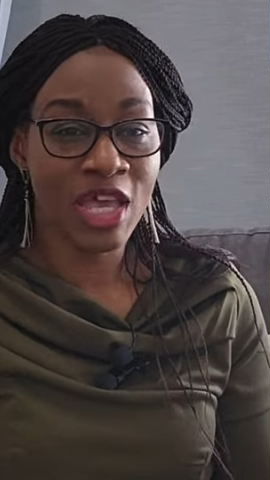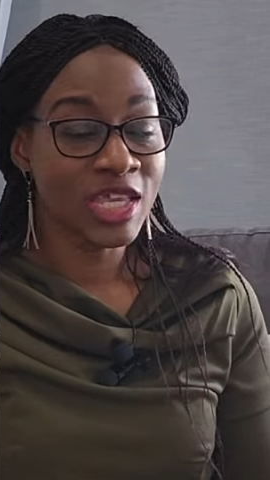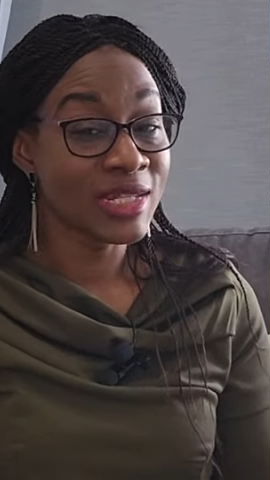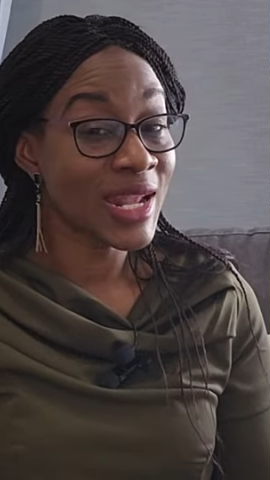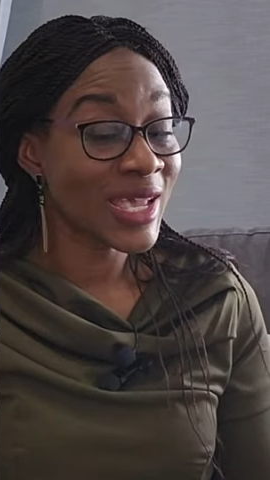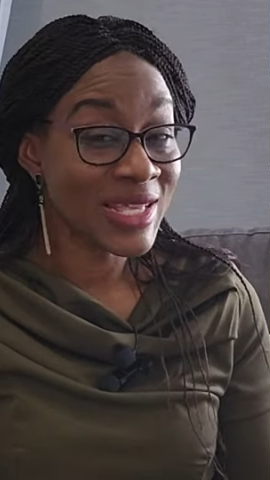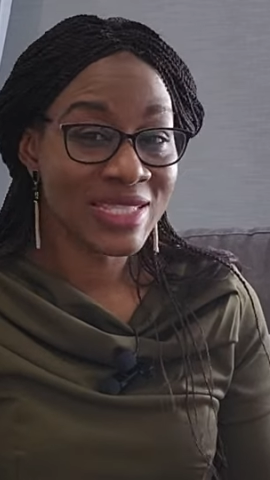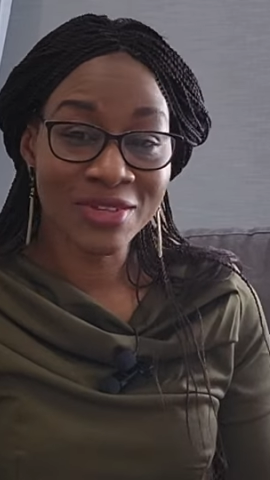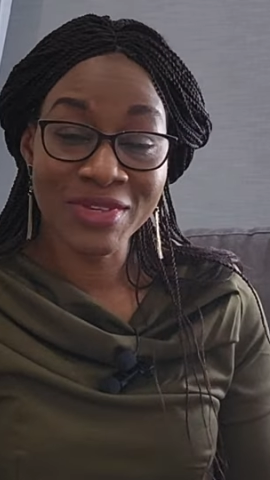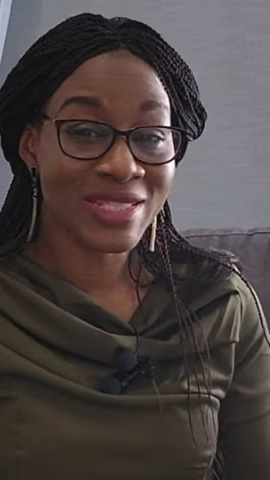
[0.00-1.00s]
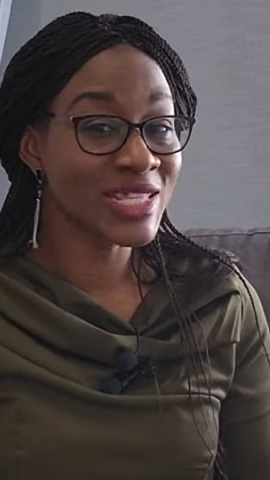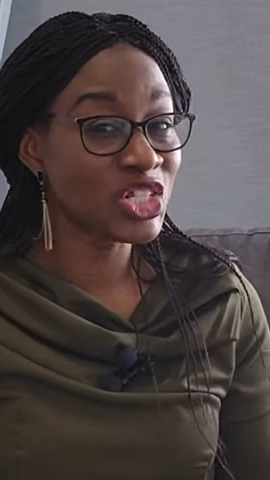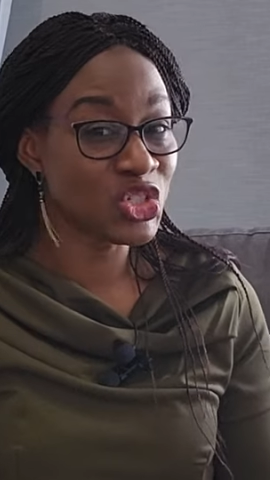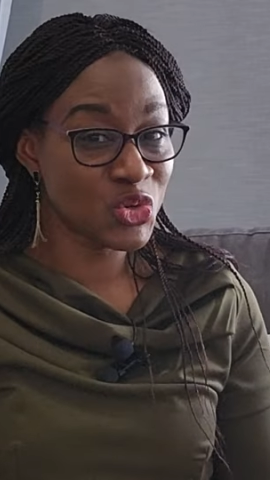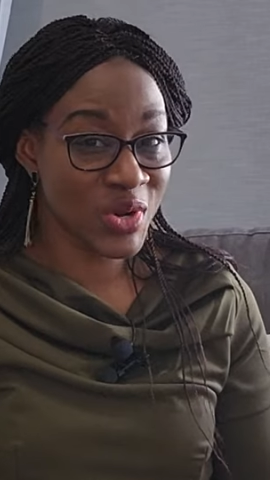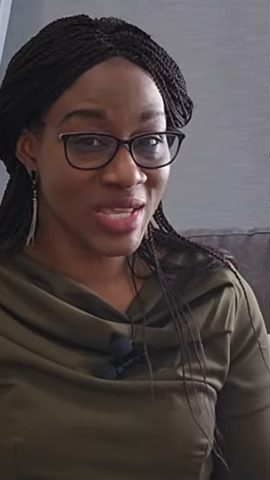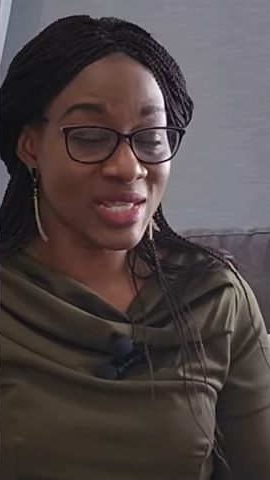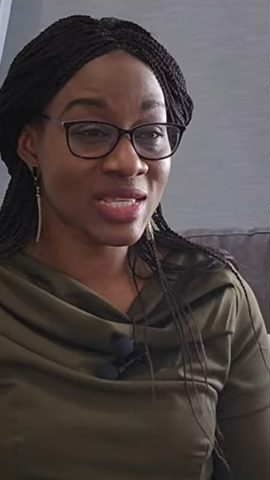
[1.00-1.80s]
Negativity drains,